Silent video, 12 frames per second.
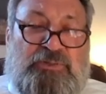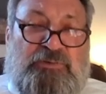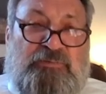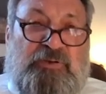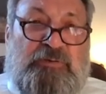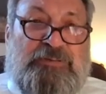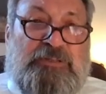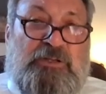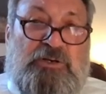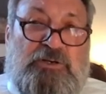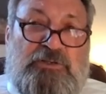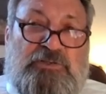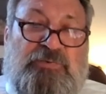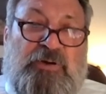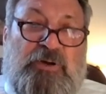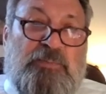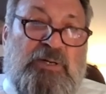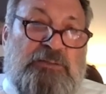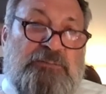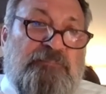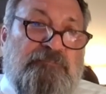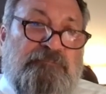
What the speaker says: with a very large pharma.